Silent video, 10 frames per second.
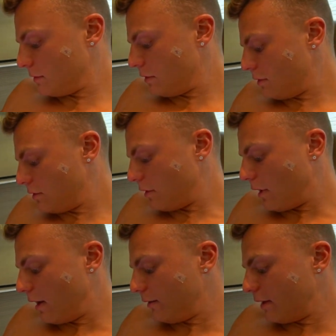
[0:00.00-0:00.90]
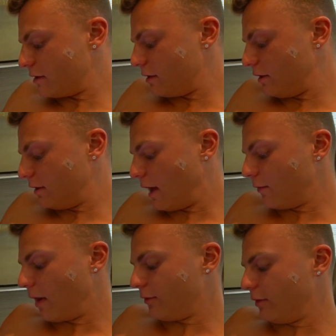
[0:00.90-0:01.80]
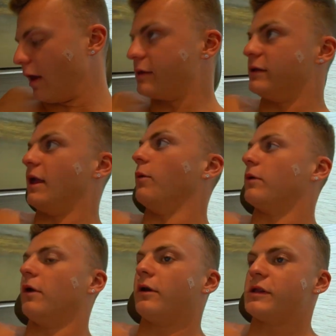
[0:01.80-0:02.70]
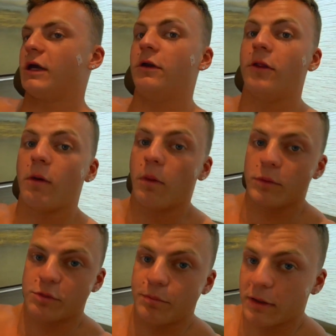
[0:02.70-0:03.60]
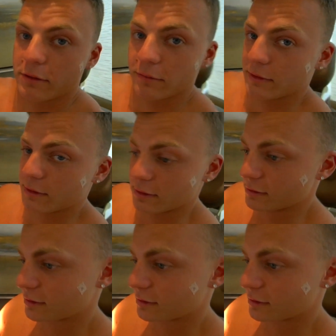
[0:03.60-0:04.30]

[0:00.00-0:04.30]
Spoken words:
up. All right, that's good. I'd rather not see that one, honestly. I know that one was bigger because...